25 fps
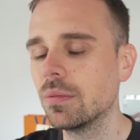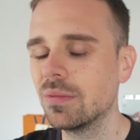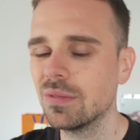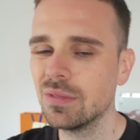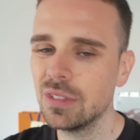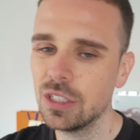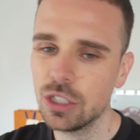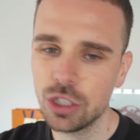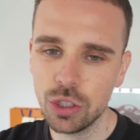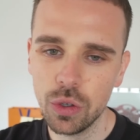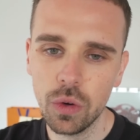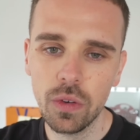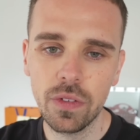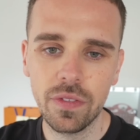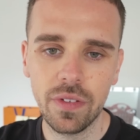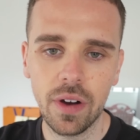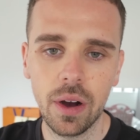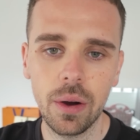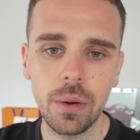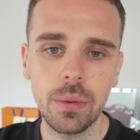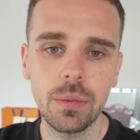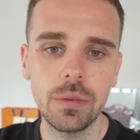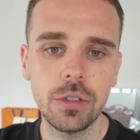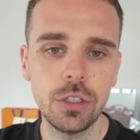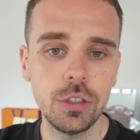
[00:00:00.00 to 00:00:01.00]
It's your
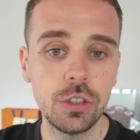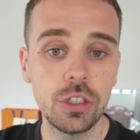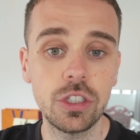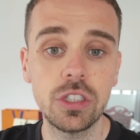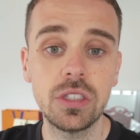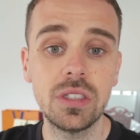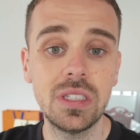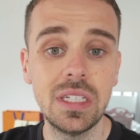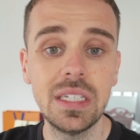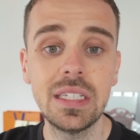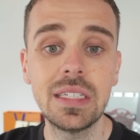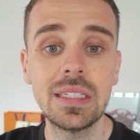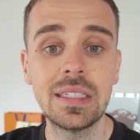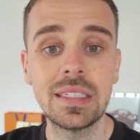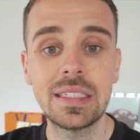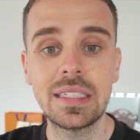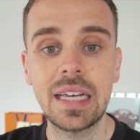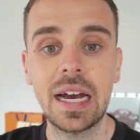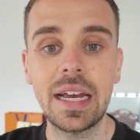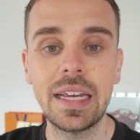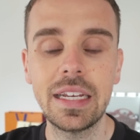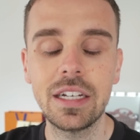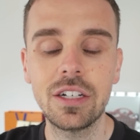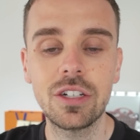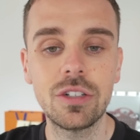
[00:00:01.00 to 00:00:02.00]
fault. You just didn't
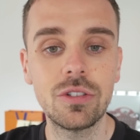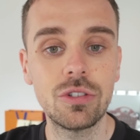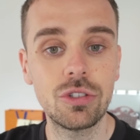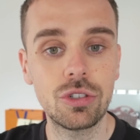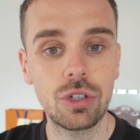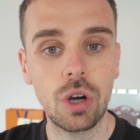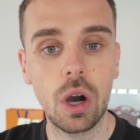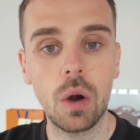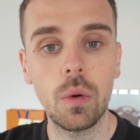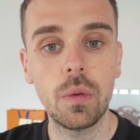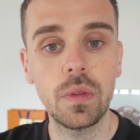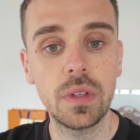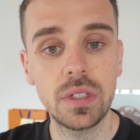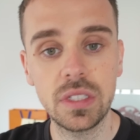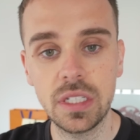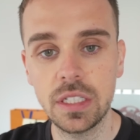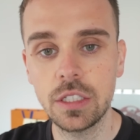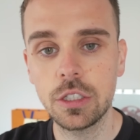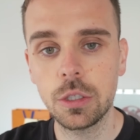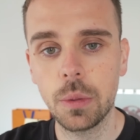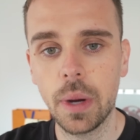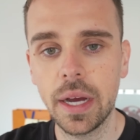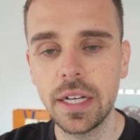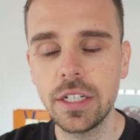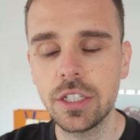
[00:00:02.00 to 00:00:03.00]
take control of the
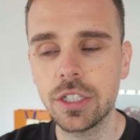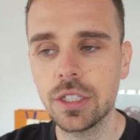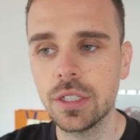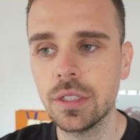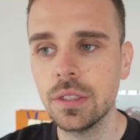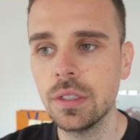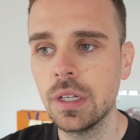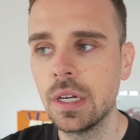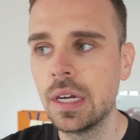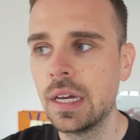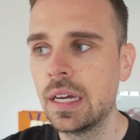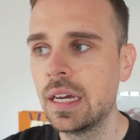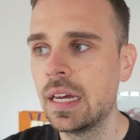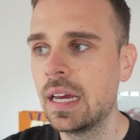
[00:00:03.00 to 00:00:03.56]
situation.